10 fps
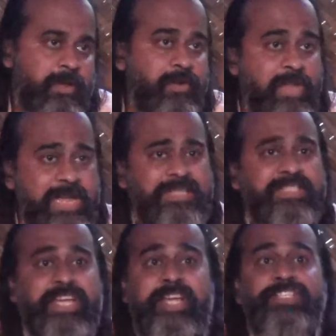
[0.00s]
Real
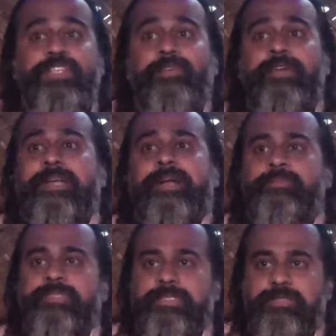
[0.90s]
change never
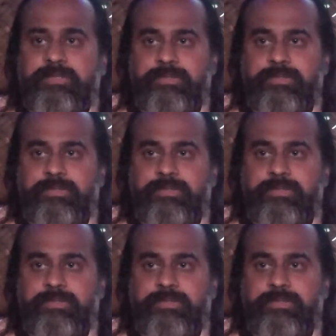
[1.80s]
comes.